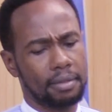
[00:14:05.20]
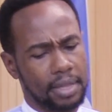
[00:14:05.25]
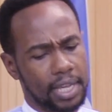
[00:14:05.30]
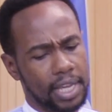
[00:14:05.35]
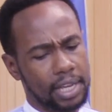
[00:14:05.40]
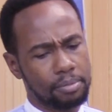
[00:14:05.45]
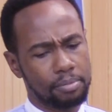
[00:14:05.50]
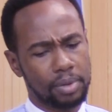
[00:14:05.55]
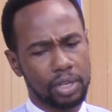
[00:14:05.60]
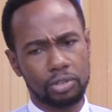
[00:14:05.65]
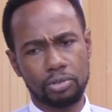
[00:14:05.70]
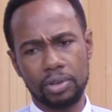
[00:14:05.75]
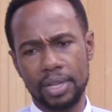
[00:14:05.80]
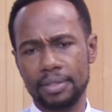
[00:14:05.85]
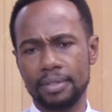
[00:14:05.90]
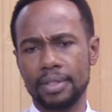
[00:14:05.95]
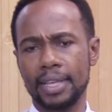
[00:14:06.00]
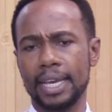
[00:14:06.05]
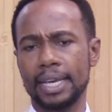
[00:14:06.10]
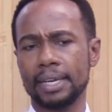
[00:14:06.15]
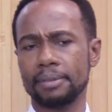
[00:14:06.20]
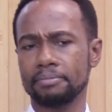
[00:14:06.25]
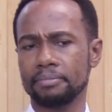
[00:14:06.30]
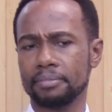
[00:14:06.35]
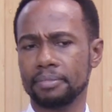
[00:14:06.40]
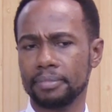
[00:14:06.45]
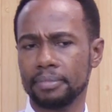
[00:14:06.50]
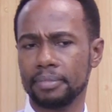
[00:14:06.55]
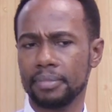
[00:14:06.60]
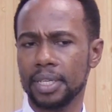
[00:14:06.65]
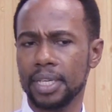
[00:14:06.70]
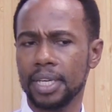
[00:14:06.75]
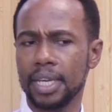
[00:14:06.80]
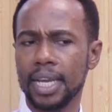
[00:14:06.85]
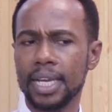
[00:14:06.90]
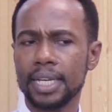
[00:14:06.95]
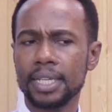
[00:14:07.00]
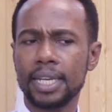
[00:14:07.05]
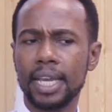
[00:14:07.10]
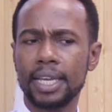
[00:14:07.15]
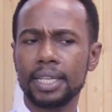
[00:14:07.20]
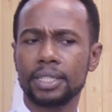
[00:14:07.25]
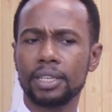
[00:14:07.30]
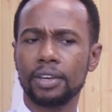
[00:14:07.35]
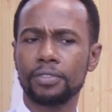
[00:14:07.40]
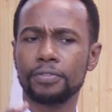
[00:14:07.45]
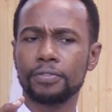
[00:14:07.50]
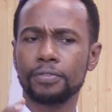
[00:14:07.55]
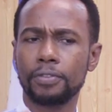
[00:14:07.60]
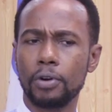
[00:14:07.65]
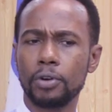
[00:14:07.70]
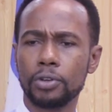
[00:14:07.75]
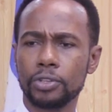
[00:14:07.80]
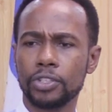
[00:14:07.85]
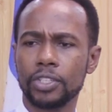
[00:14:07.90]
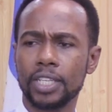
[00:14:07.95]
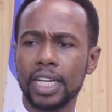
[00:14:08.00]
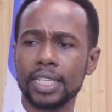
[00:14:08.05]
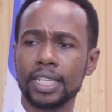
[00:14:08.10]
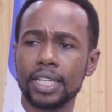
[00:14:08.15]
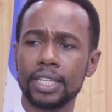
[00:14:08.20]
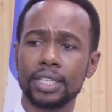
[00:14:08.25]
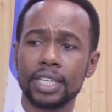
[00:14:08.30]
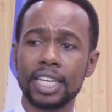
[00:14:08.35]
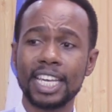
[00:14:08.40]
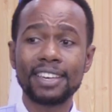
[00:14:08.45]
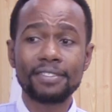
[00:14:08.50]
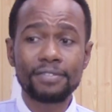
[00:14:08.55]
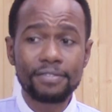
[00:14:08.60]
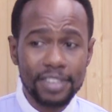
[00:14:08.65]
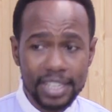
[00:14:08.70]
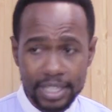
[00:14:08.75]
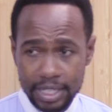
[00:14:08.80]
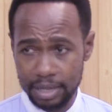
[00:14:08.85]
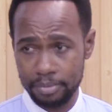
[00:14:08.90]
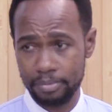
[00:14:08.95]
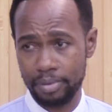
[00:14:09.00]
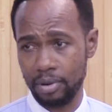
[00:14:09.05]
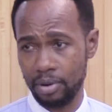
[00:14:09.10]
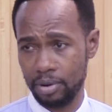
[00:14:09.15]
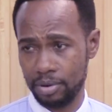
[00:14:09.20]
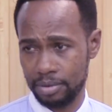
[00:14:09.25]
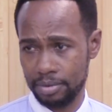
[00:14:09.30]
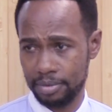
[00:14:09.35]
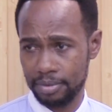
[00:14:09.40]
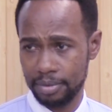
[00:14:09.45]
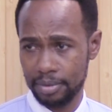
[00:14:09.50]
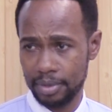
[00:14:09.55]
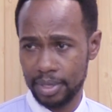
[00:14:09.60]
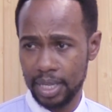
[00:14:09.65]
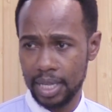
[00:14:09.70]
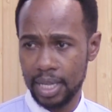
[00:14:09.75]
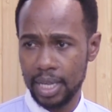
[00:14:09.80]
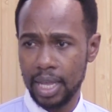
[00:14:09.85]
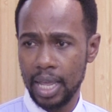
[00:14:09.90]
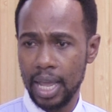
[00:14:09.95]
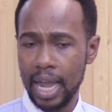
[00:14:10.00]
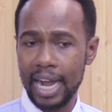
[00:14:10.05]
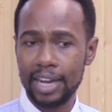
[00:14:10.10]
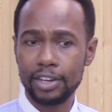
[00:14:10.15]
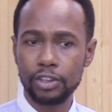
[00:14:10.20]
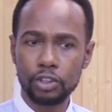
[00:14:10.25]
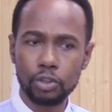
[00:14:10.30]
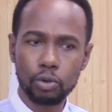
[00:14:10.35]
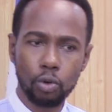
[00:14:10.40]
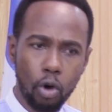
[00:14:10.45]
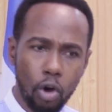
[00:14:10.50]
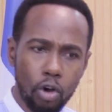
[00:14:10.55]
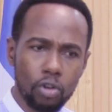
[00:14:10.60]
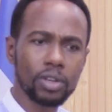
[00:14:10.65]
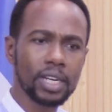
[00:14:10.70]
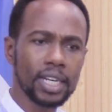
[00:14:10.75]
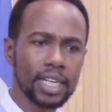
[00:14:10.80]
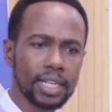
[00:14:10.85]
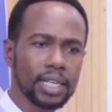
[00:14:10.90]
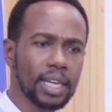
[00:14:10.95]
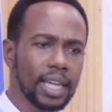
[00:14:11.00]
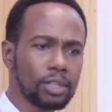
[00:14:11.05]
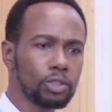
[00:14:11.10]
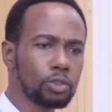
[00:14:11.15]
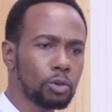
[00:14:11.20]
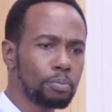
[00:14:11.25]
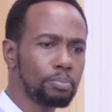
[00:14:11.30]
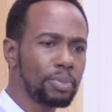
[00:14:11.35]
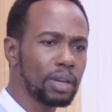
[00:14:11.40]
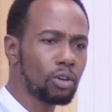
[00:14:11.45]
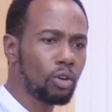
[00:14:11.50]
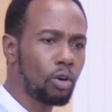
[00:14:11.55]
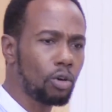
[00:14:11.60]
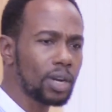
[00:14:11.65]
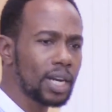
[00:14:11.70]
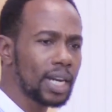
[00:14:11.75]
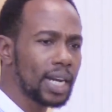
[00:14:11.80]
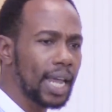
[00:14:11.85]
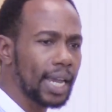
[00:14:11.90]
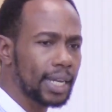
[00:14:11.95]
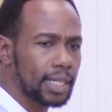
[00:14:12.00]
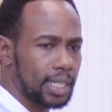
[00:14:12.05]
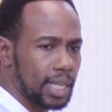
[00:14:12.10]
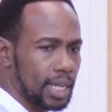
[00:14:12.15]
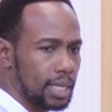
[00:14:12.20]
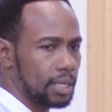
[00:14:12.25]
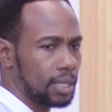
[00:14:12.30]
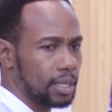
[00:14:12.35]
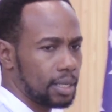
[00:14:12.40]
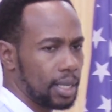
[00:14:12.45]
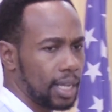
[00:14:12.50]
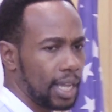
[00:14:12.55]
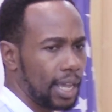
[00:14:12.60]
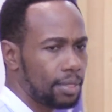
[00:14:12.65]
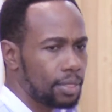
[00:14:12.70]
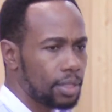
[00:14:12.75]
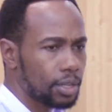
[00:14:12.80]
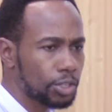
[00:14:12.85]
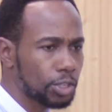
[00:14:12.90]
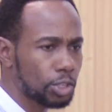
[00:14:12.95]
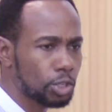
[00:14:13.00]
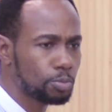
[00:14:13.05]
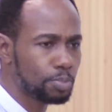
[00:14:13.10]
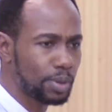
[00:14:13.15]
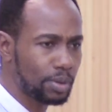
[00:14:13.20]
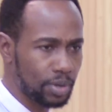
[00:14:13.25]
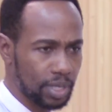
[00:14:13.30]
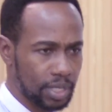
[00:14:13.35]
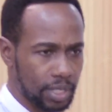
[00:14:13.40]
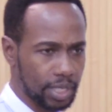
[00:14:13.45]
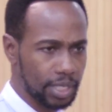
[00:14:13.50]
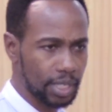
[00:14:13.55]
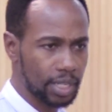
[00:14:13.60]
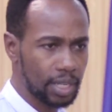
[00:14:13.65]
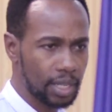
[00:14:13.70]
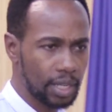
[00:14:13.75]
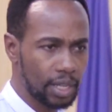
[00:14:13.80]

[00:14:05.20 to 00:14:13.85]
in between there? There is a force that is invisible, and you only need to be connected in the spirit